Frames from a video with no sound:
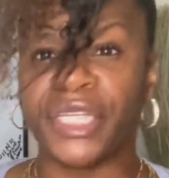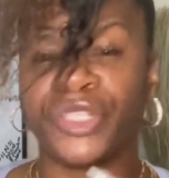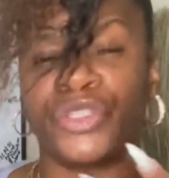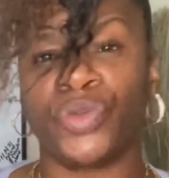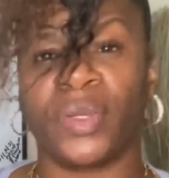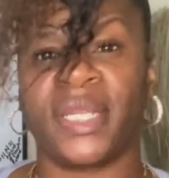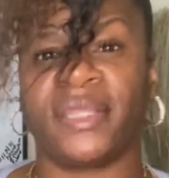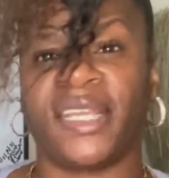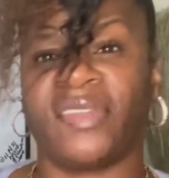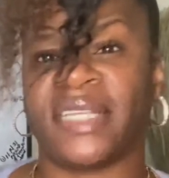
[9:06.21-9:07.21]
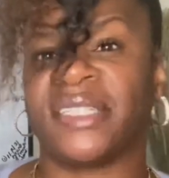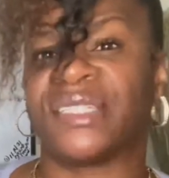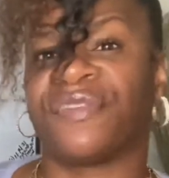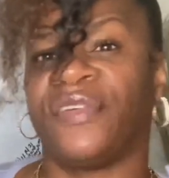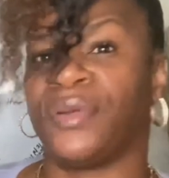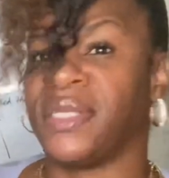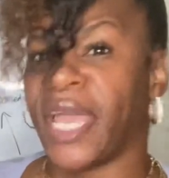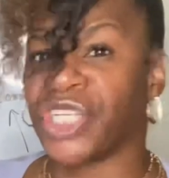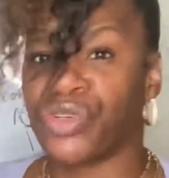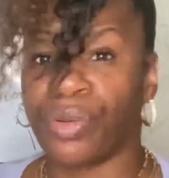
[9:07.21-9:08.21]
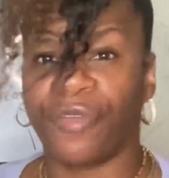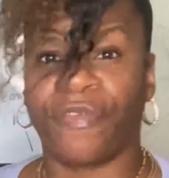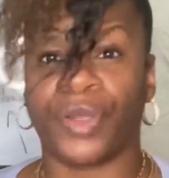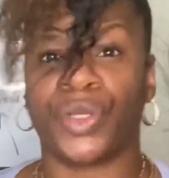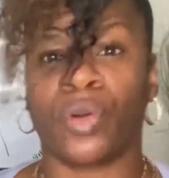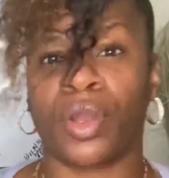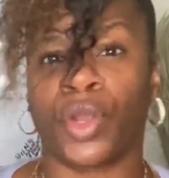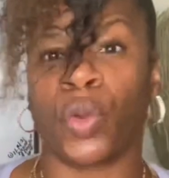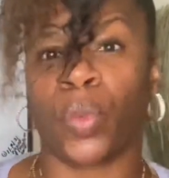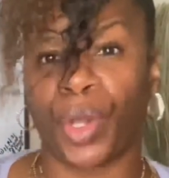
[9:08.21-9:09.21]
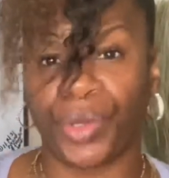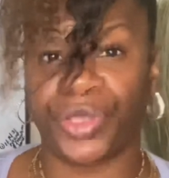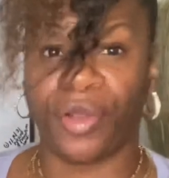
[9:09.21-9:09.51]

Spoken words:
to do anything that doesn't feel natural for your growth,